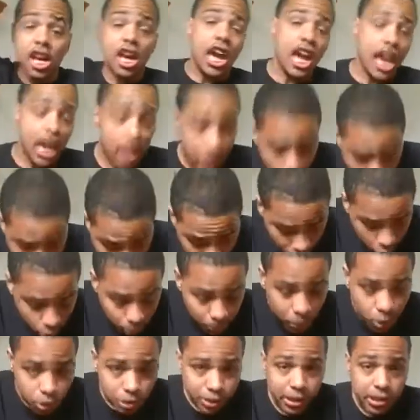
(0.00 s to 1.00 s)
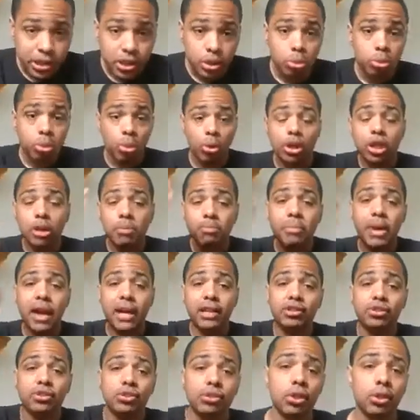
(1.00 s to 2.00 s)
Hello fellow mutants, welcome
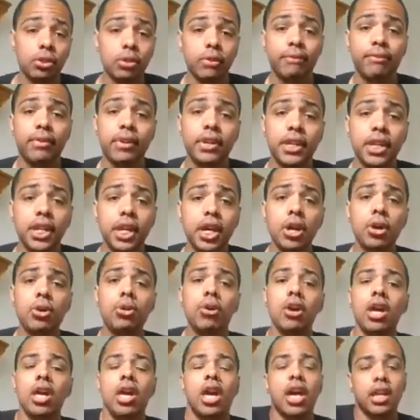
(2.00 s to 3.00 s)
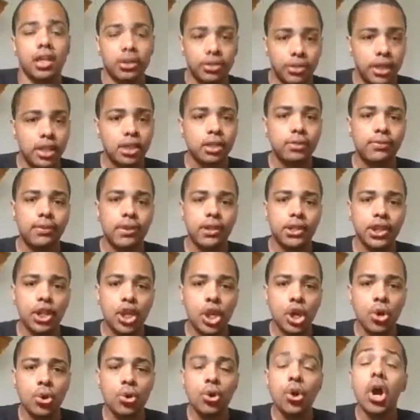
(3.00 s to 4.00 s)
back to another video, and in this
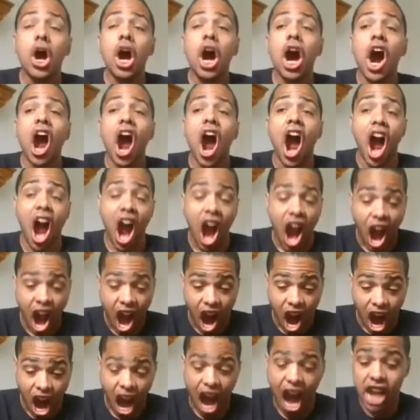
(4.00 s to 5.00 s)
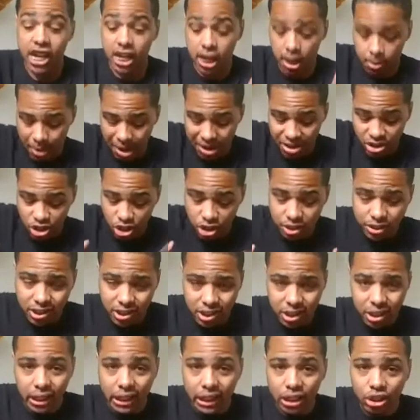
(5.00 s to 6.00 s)
video, I got my Justice
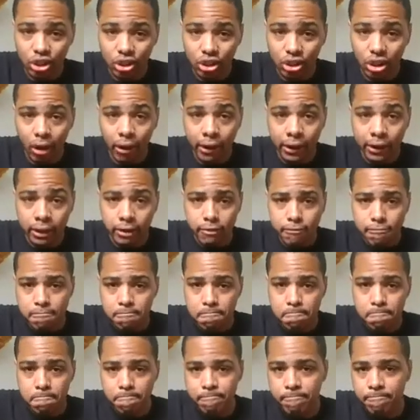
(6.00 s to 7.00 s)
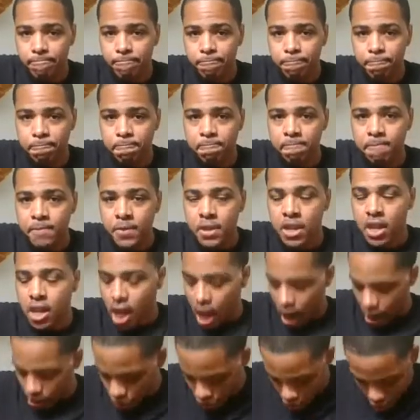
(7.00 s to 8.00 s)
League shirt on.
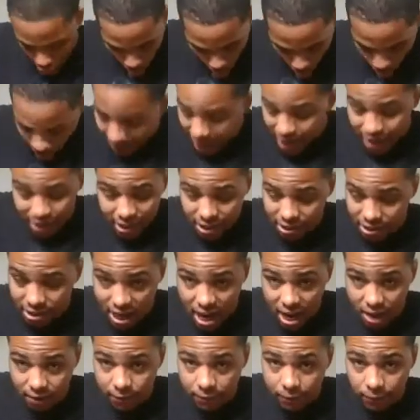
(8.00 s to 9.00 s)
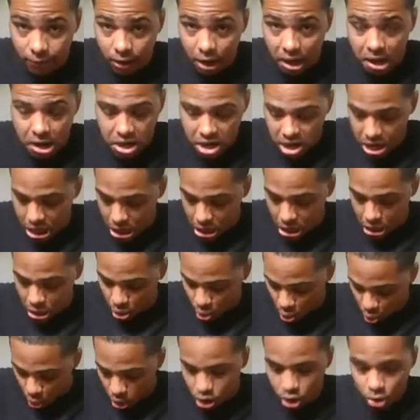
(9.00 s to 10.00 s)
I don't know why it doesn't have uh,
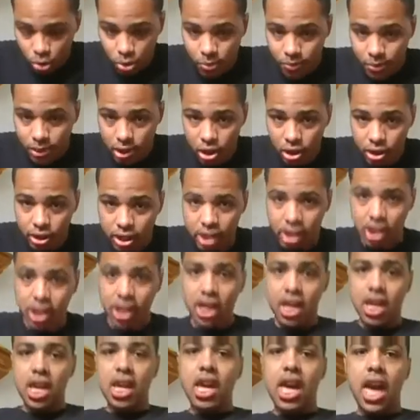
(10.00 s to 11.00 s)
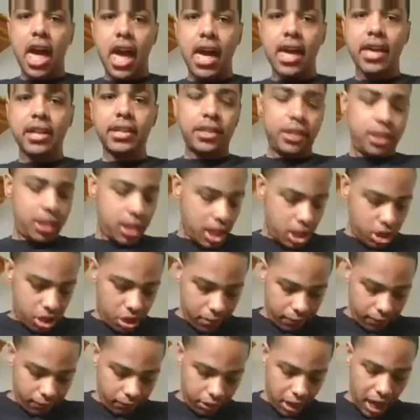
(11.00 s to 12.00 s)
Wonder Woman on it. it. has the
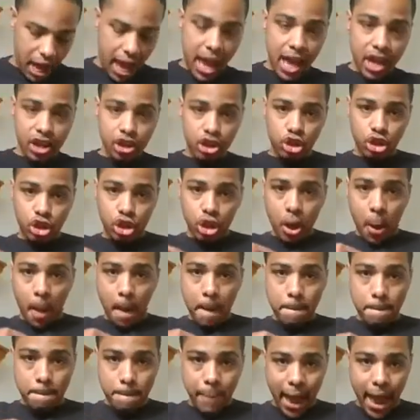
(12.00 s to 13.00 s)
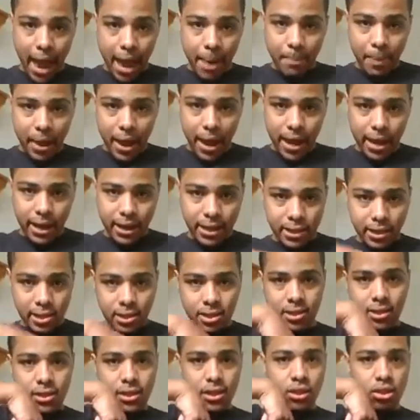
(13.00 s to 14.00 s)
Flash, Batman,
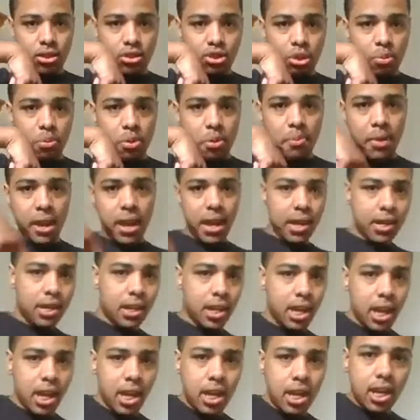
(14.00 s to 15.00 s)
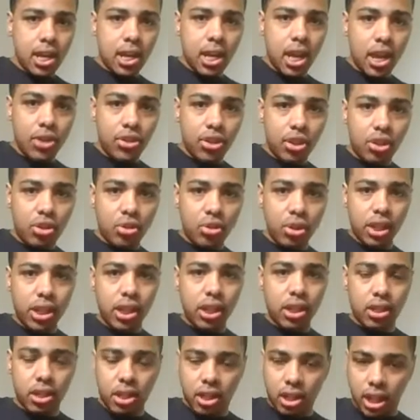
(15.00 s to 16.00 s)
Superman, and the
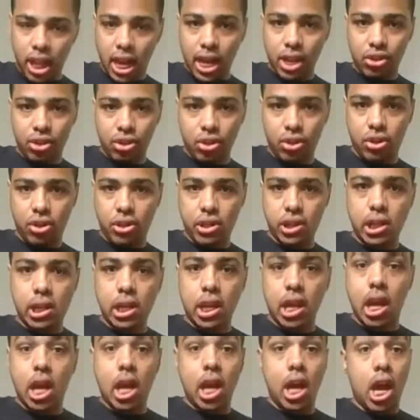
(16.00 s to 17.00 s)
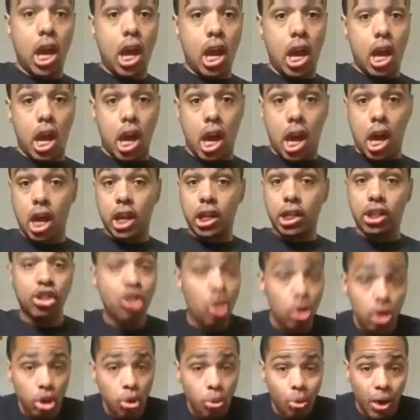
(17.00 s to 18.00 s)
Green Lantern. I
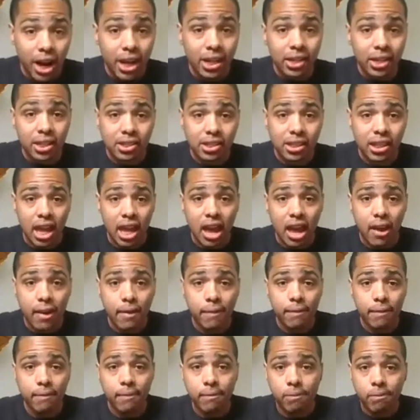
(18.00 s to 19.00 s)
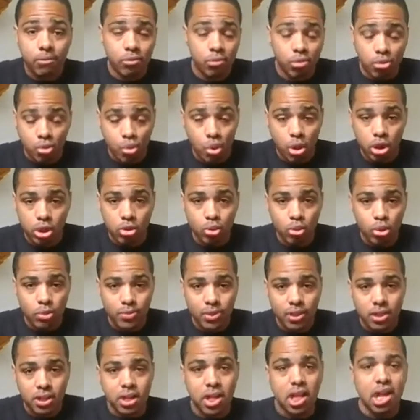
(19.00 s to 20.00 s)
don't know why it doesn't have Wonder
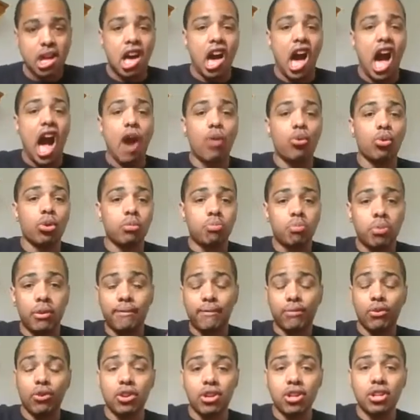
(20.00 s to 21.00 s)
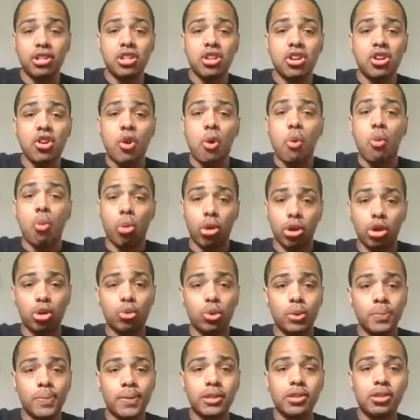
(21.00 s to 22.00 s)
Woman. I would have preferred Wonder
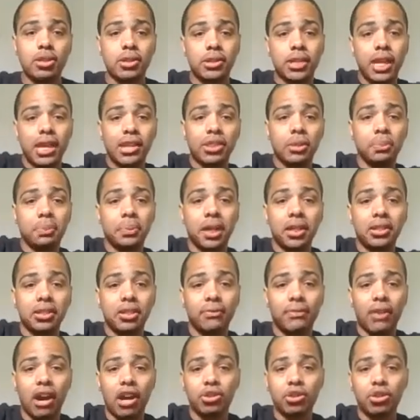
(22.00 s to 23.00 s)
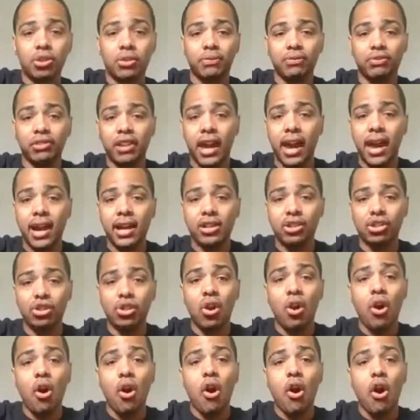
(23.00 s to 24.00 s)
Woman to take the place of either the Flash
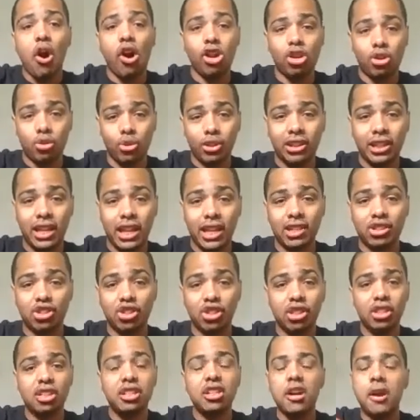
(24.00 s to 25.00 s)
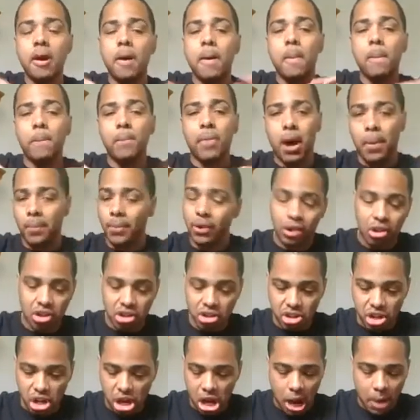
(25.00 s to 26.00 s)
or Green Lantern, but I'm not
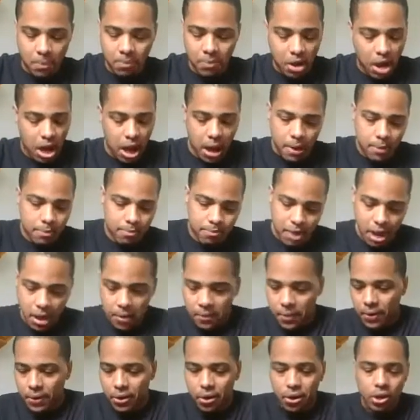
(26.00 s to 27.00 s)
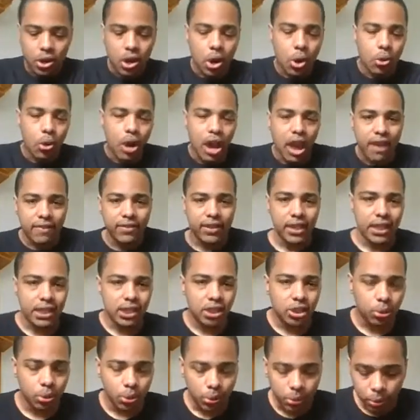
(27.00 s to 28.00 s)
gonna I'm I'm, I'm not gonna go heavy
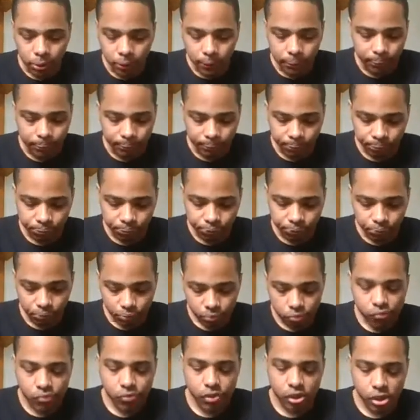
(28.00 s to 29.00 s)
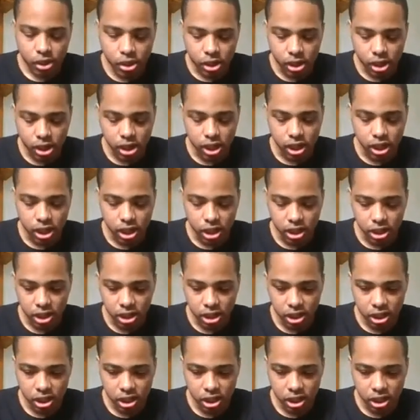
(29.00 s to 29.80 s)
into uh